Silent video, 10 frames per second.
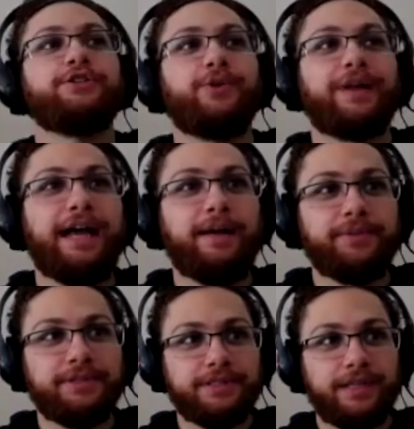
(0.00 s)
So what
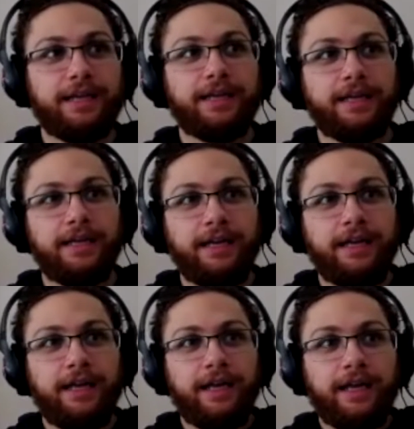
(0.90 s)
happened is like,
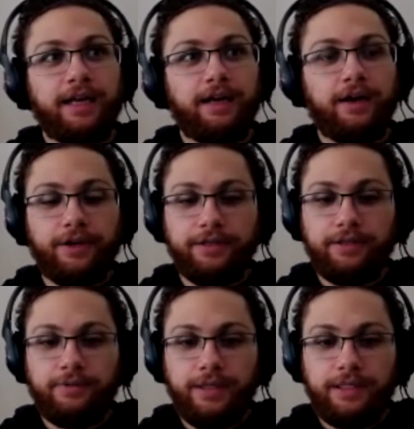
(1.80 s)
okay, you
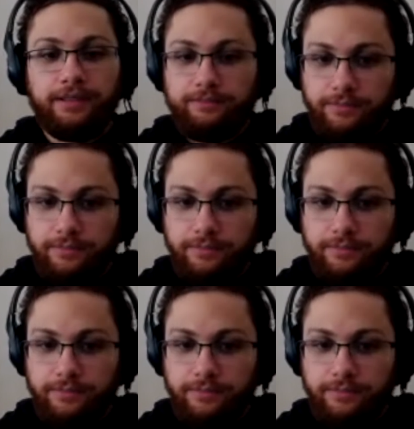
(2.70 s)
know what?